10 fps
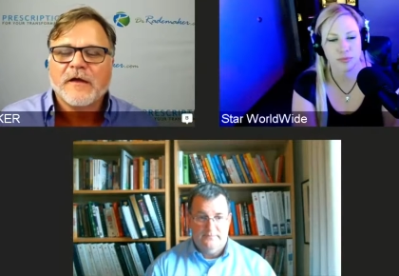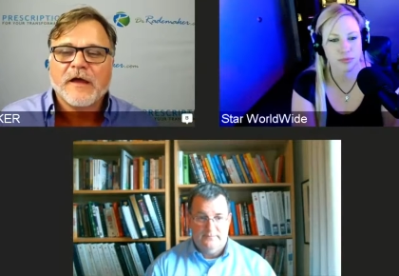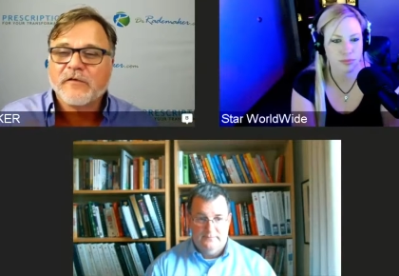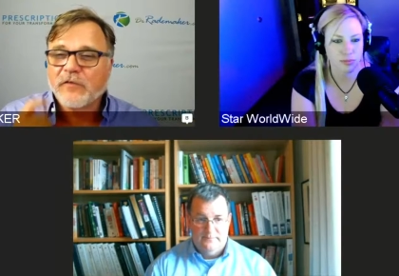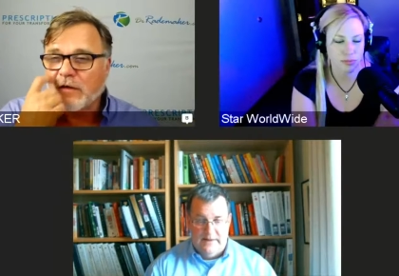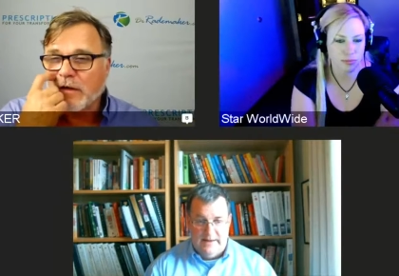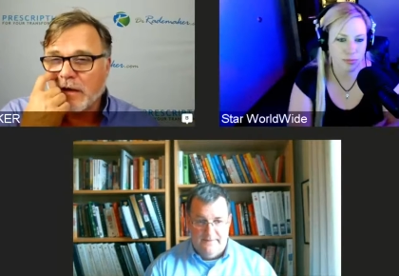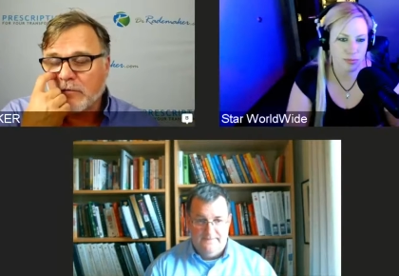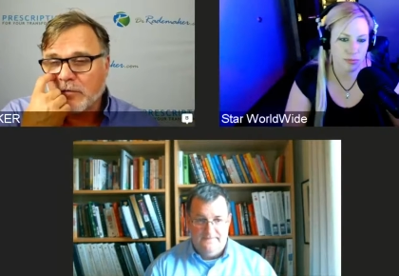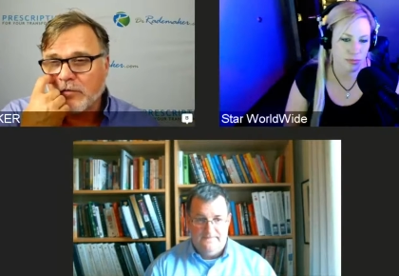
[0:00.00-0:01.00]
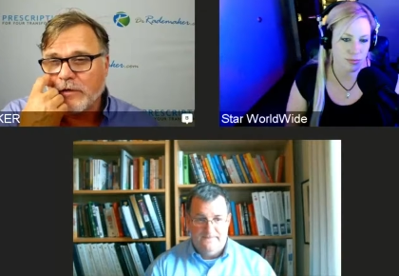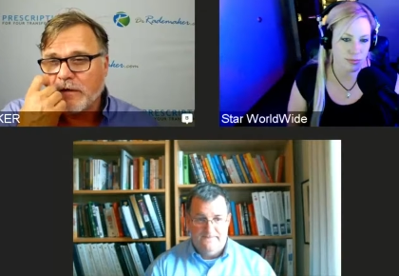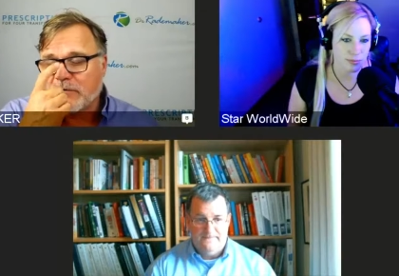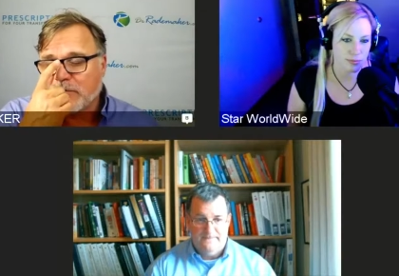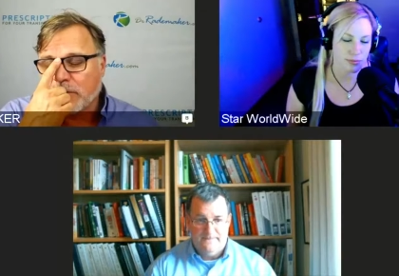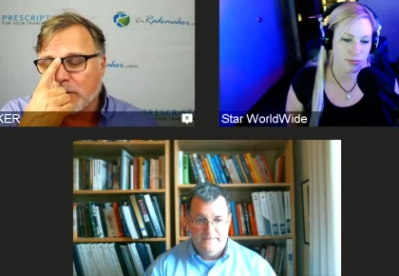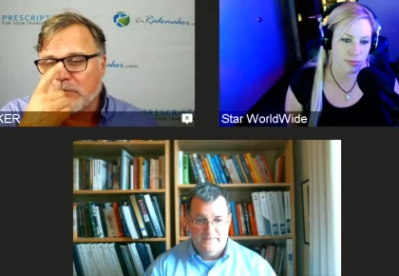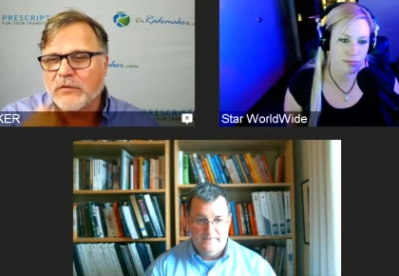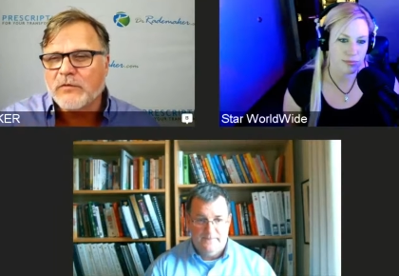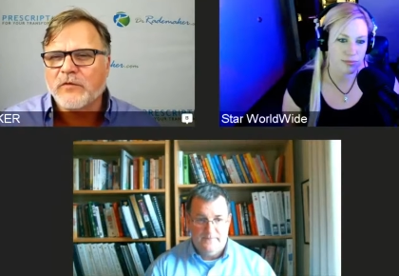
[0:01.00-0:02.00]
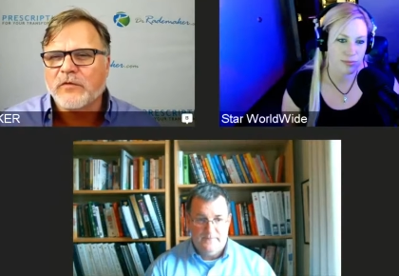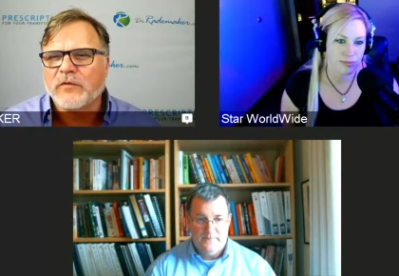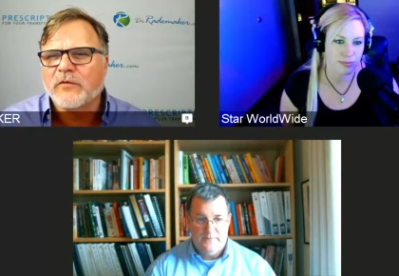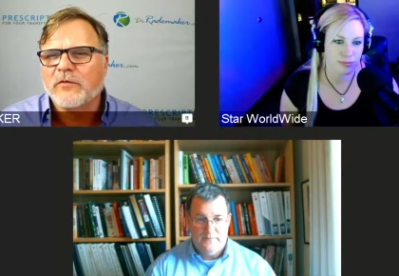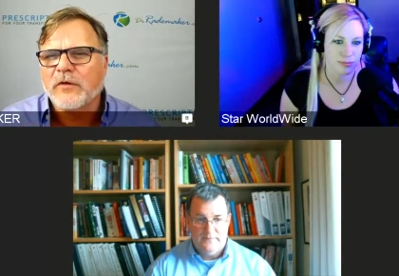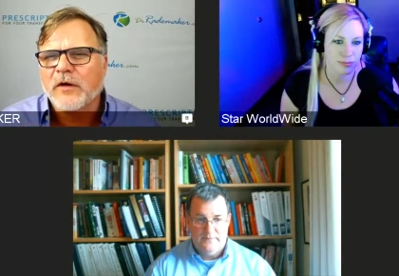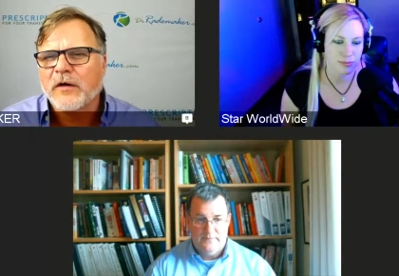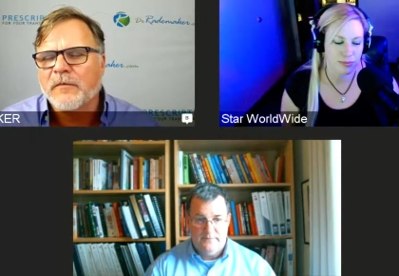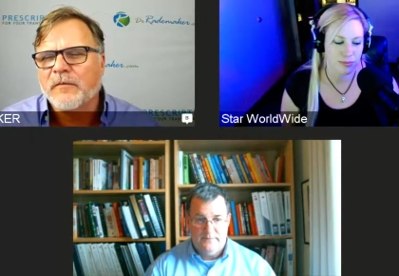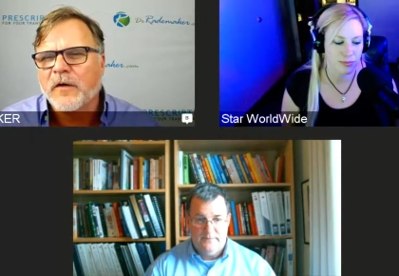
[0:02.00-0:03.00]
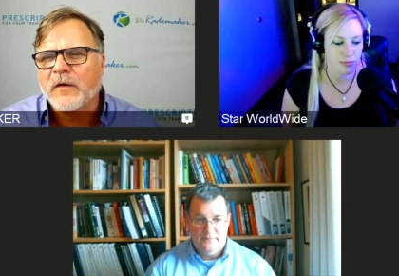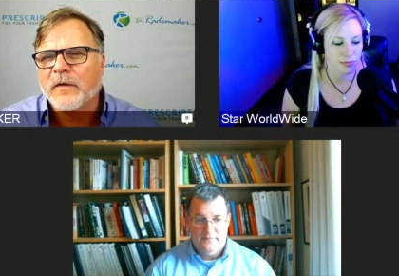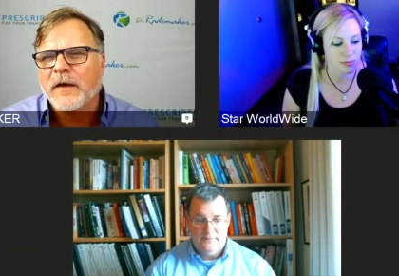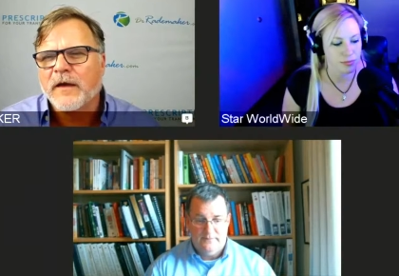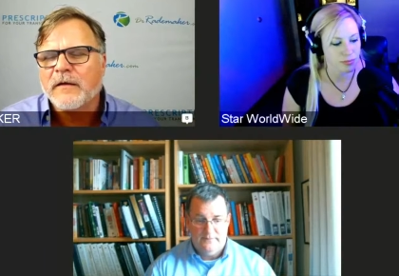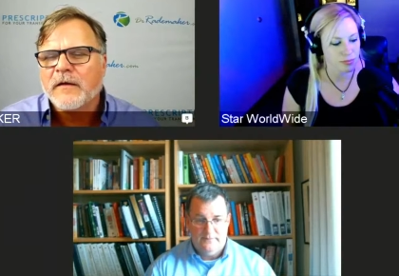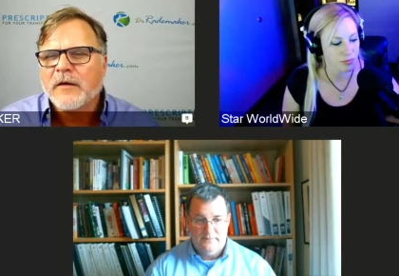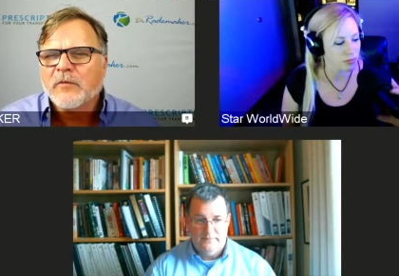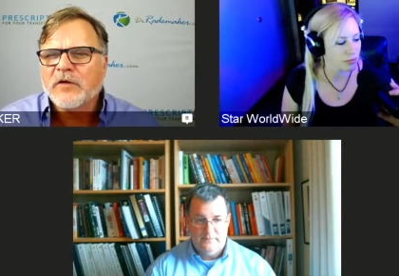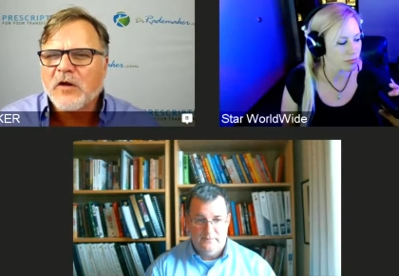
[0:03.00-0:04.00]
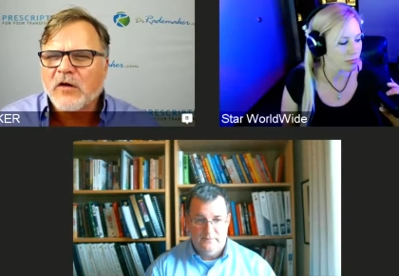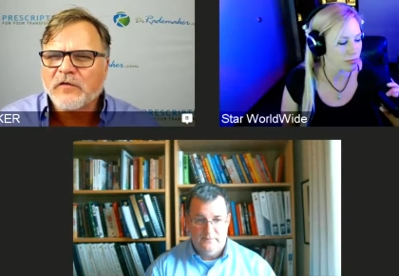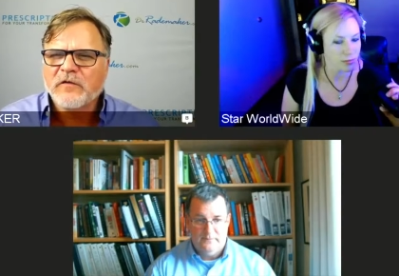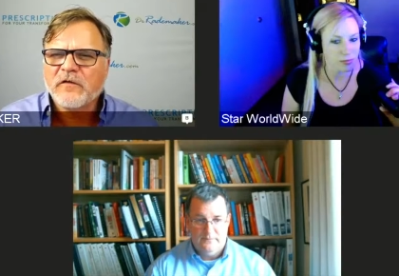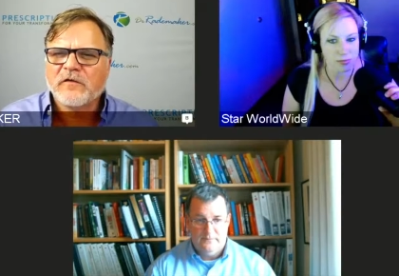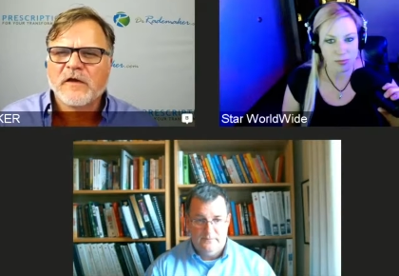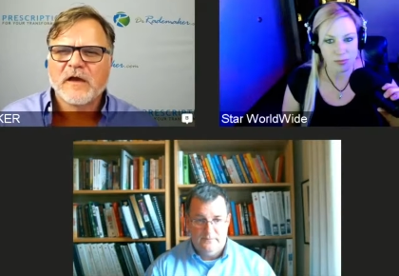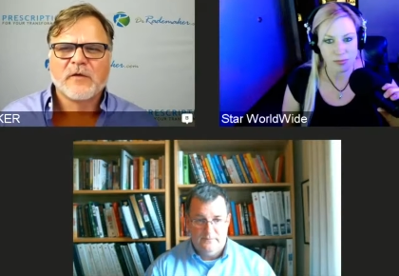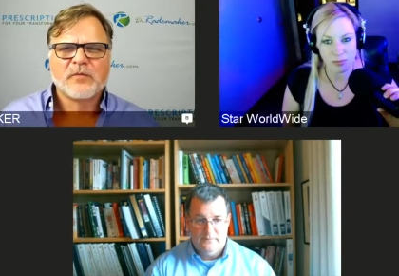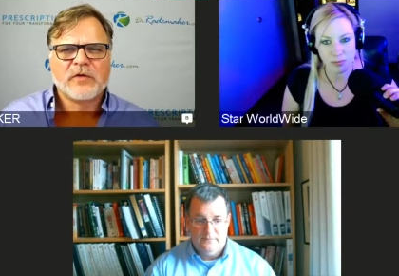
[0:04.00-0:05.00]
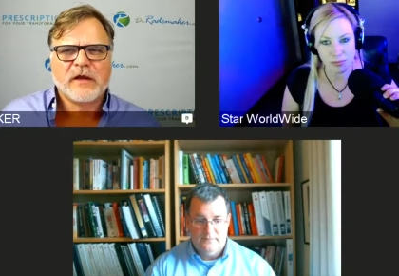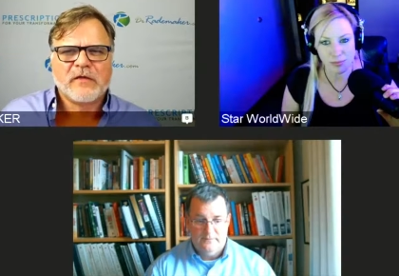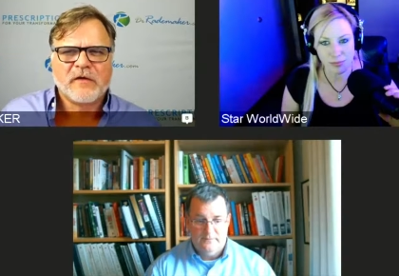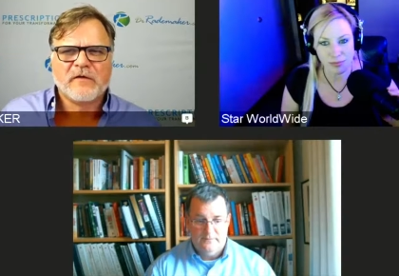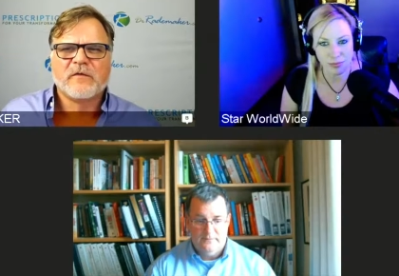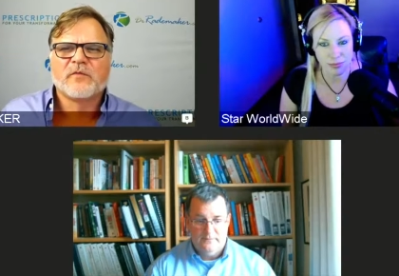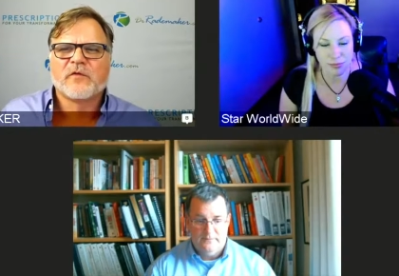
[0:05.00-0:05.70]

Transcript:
Speaker 1: And so I totally agree with you on that. But also just to kind of put things in